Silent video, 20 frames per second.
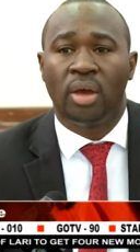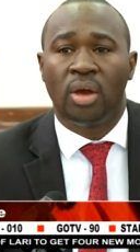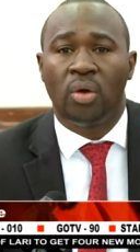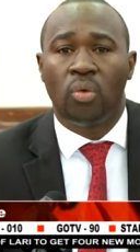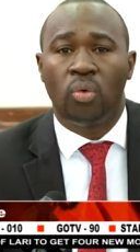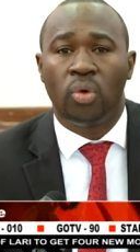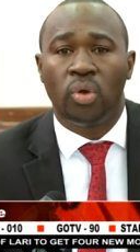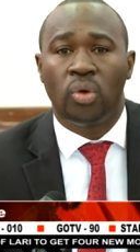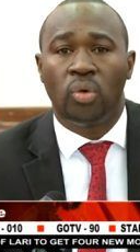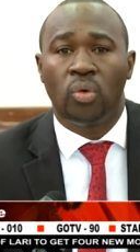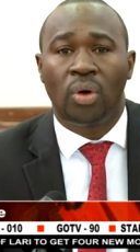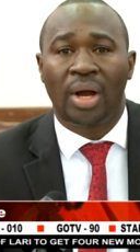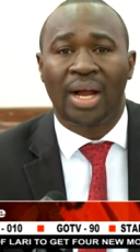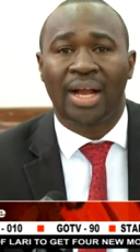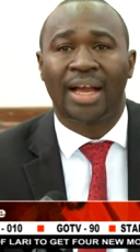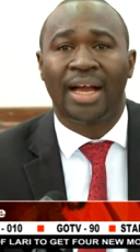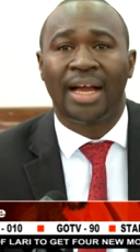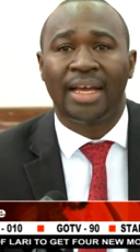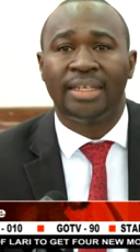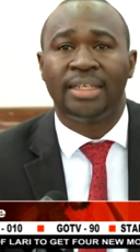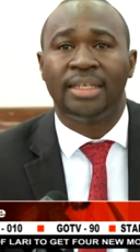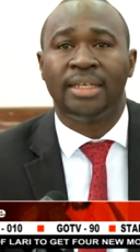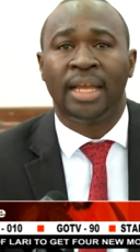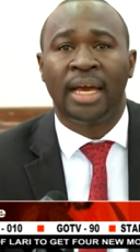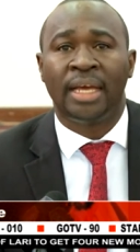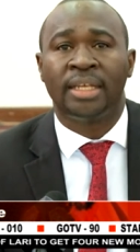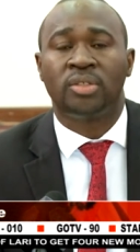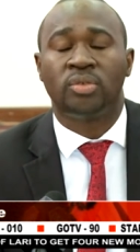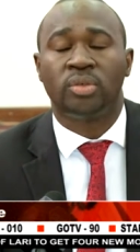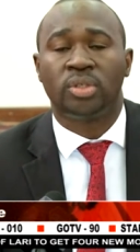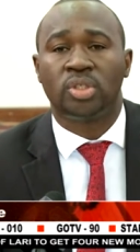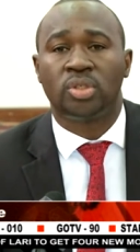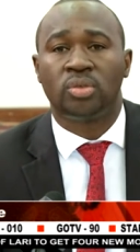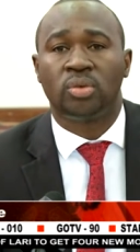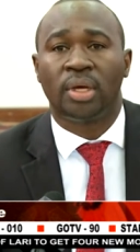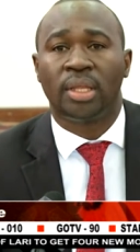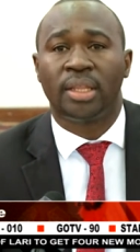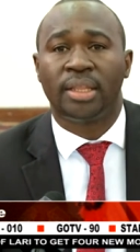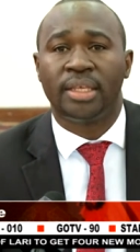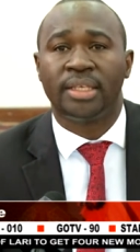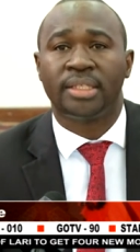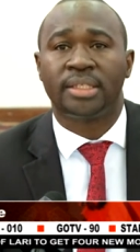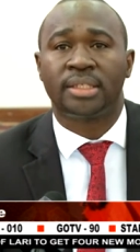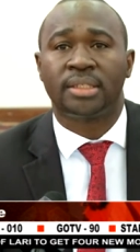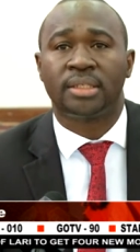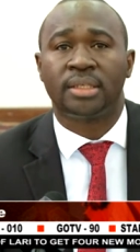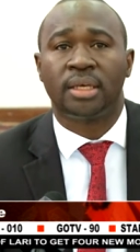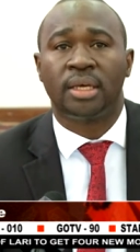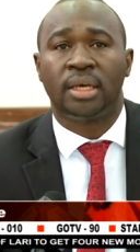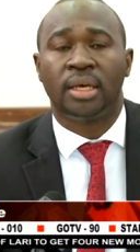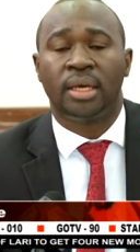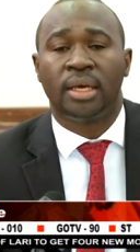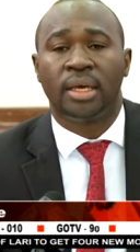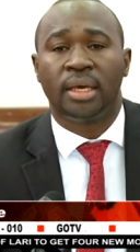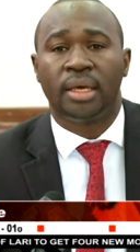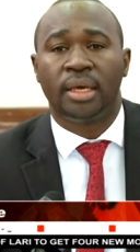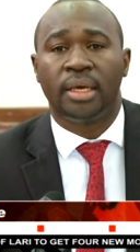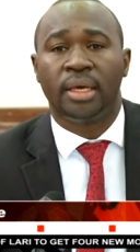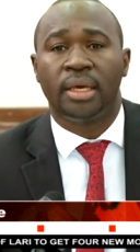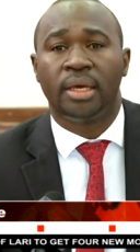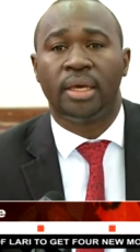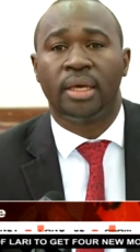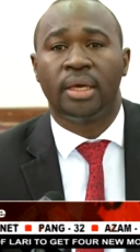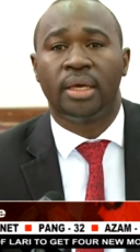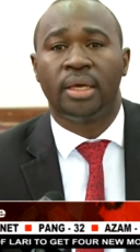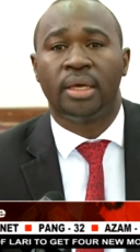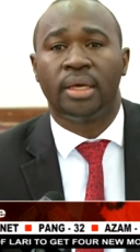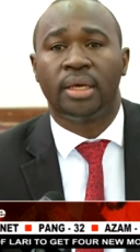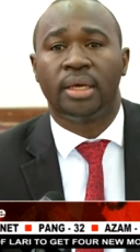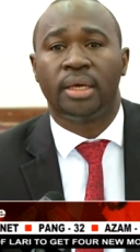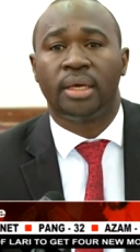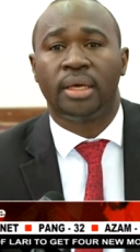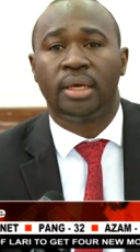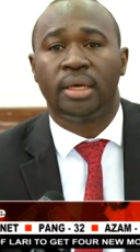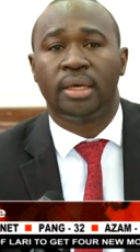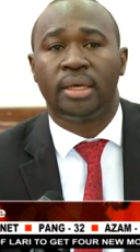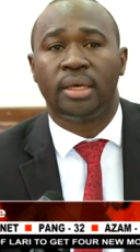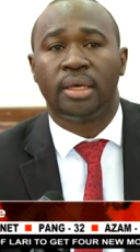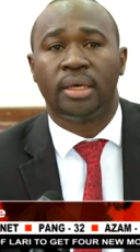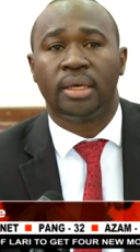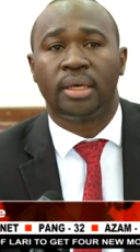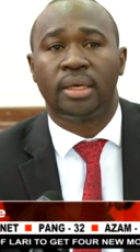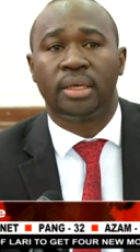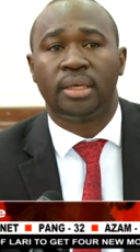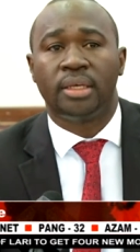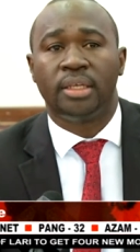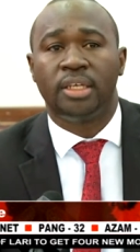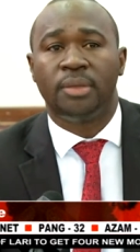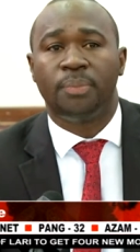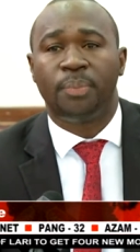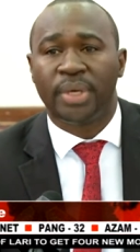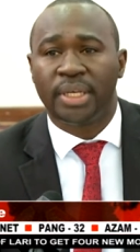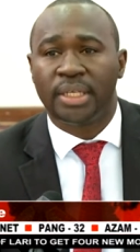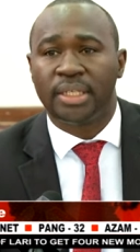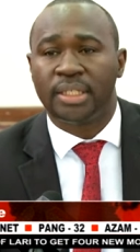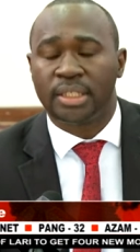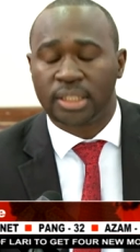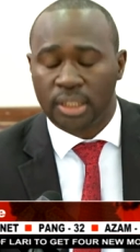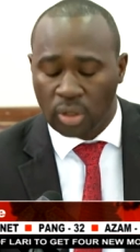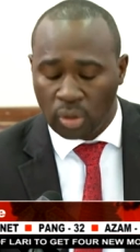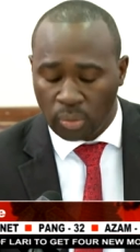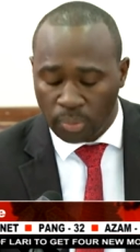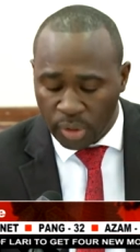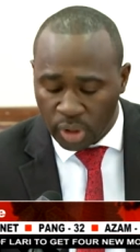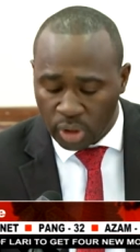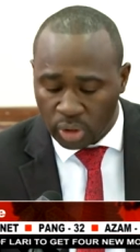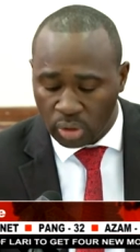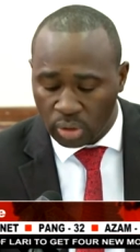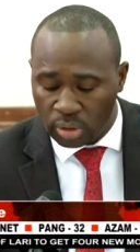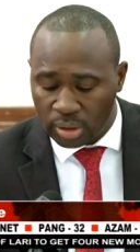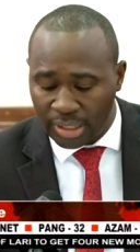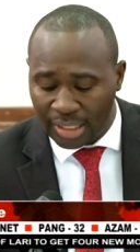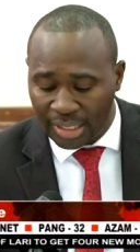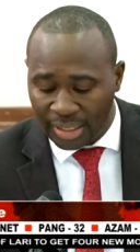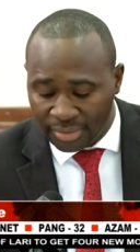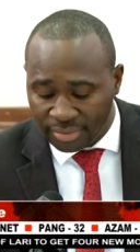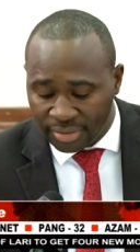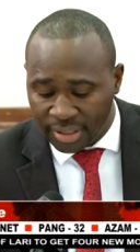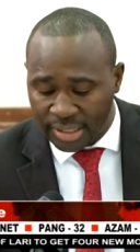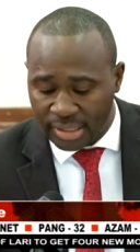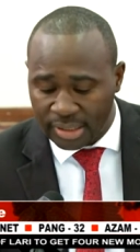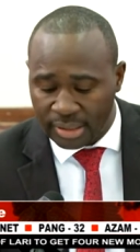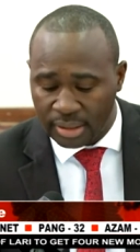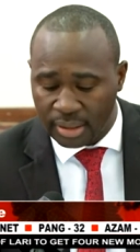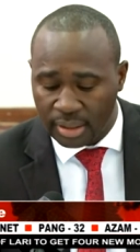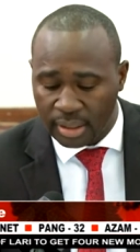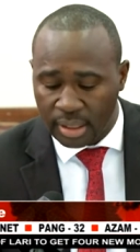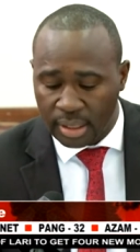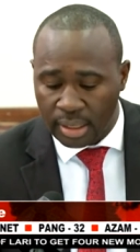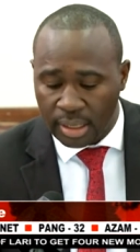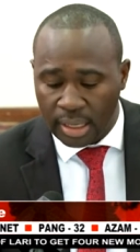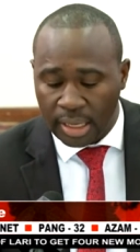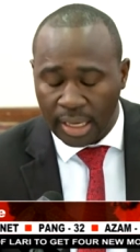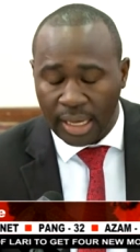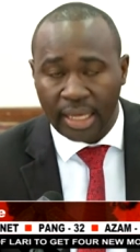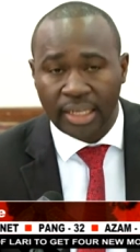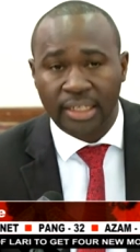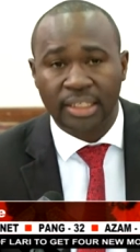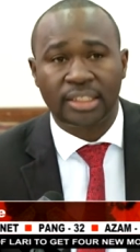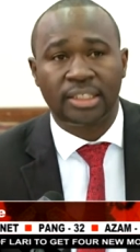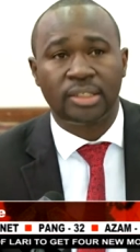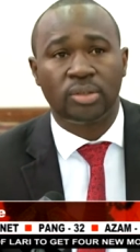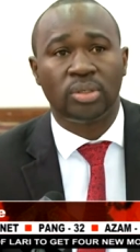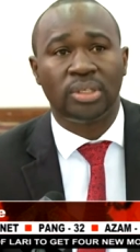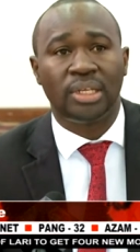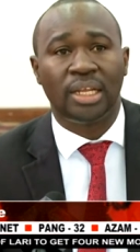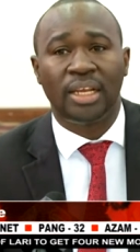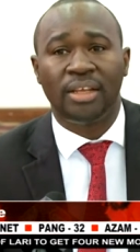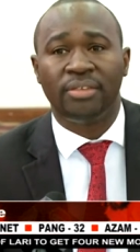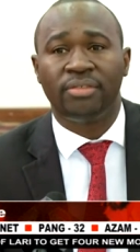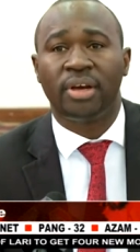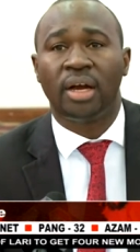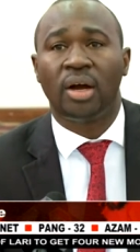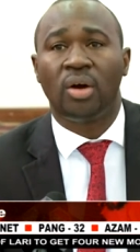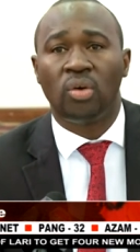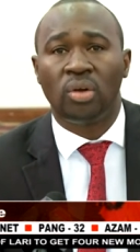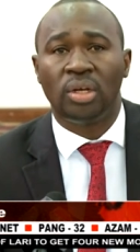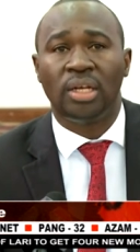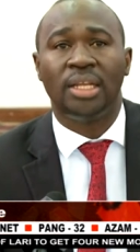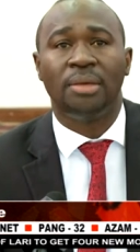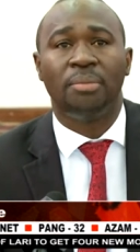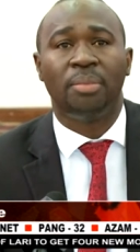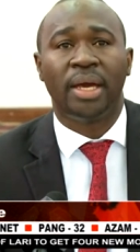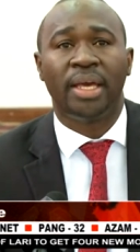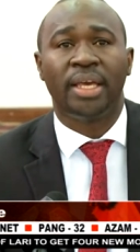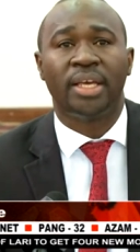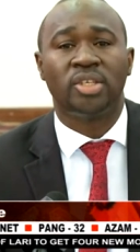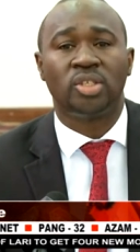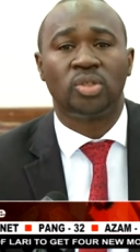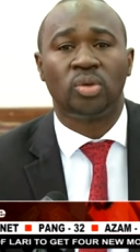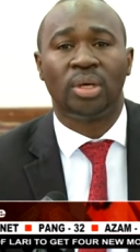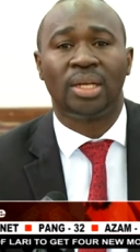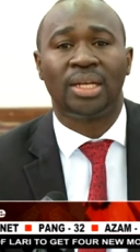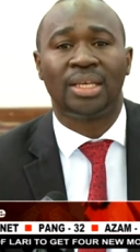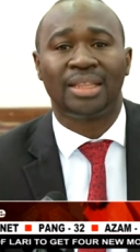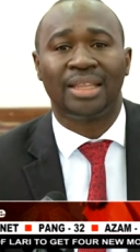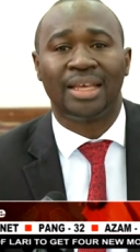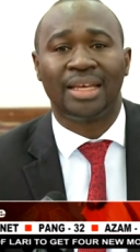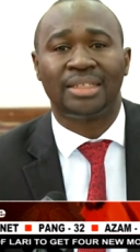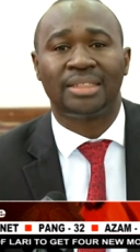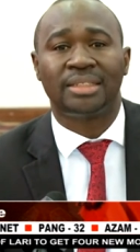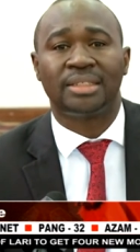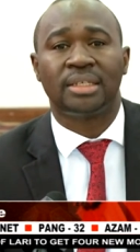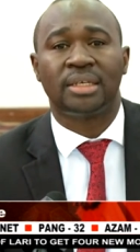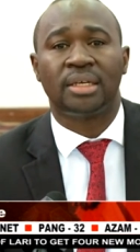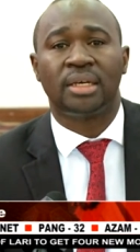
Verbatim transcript: will work hand in hand to ensure this independent commission delivers, and it will deliver only by ensuring that